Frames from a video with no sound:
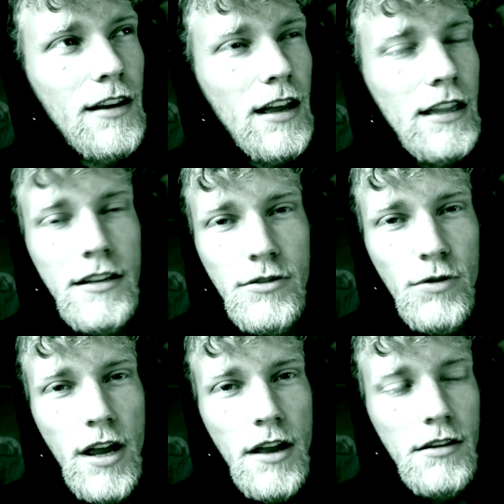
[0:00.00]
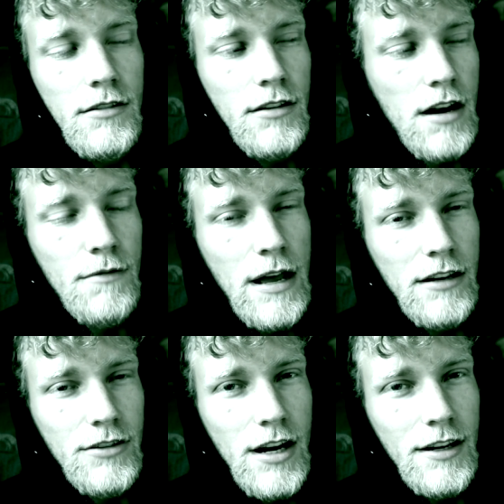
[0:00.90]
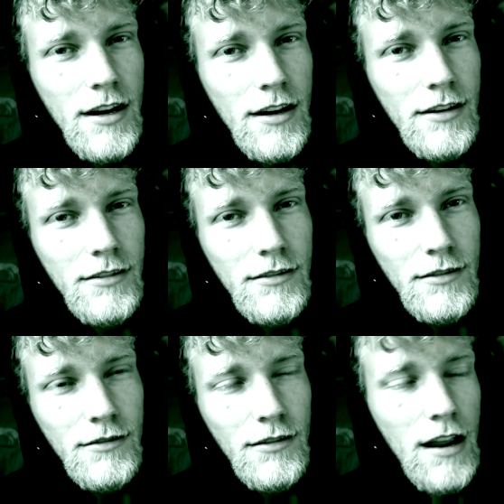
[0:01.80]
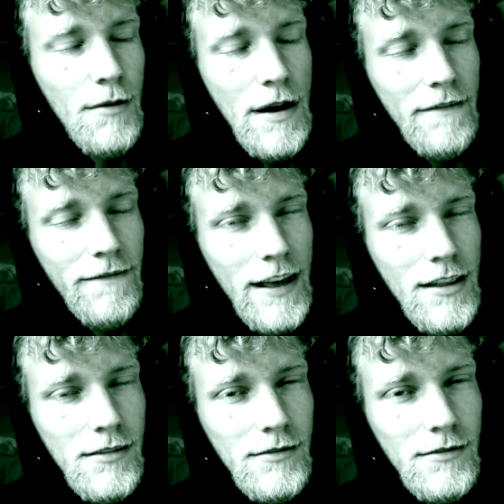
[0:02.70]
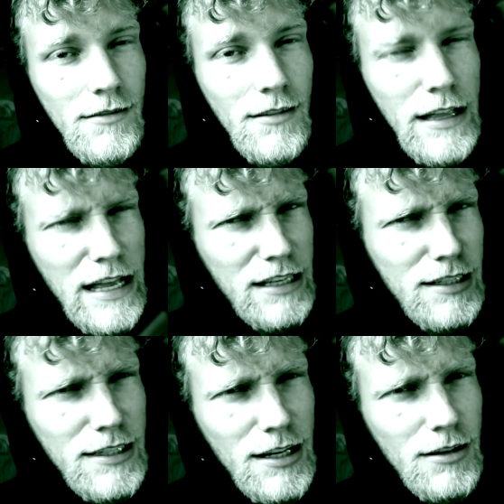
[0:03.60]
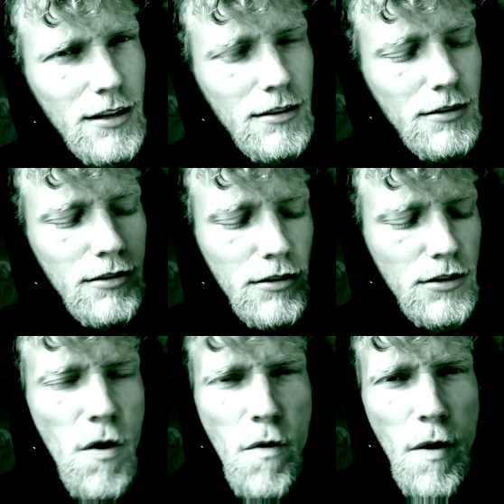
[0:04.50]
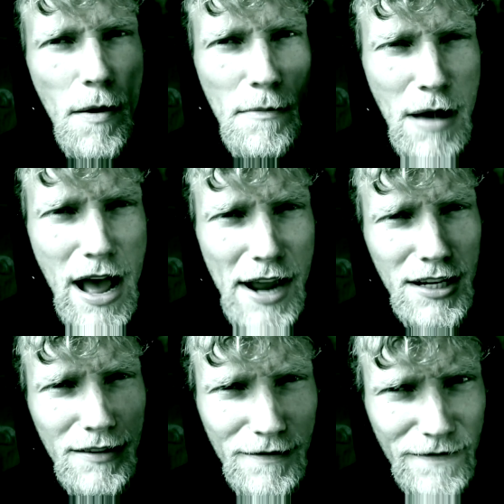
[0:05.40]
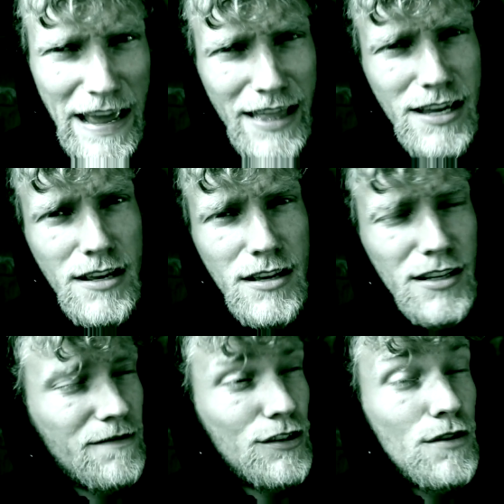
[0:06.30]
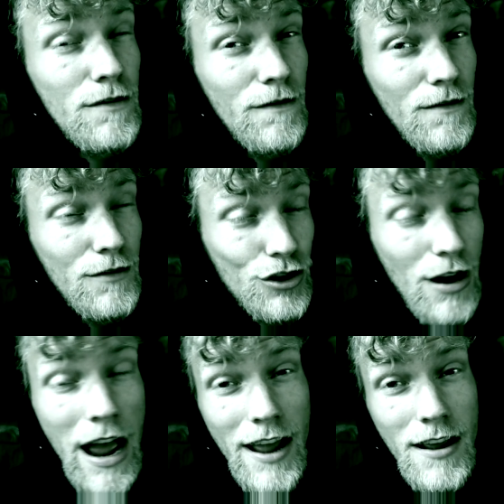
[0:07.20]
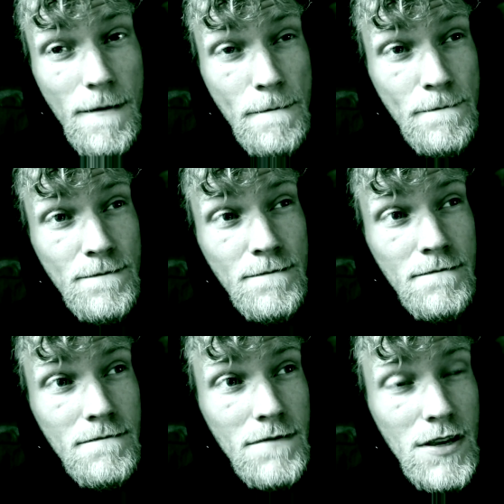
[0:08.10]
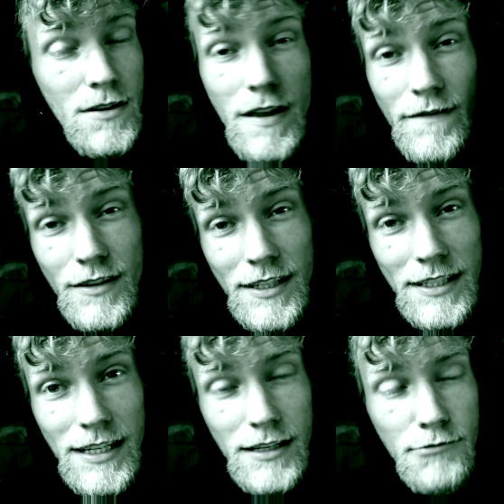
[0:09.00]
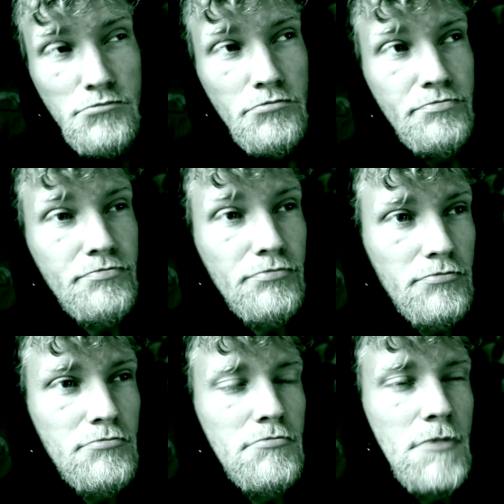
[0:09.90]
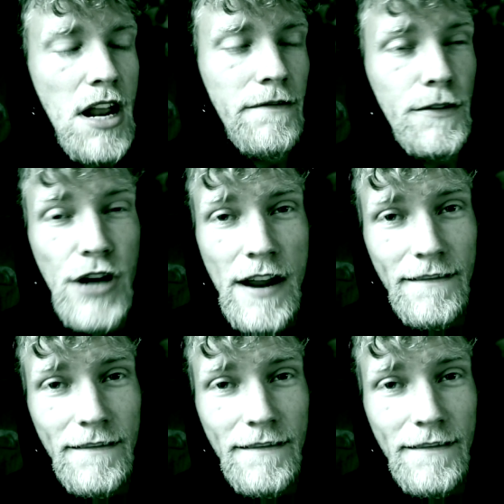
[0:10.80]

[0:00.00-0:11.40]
that's okay. I don't mind trying hard. I don't mind failing, and that's the secret. Don't mind failing, because if you don't try, you'll never succeed. And if you try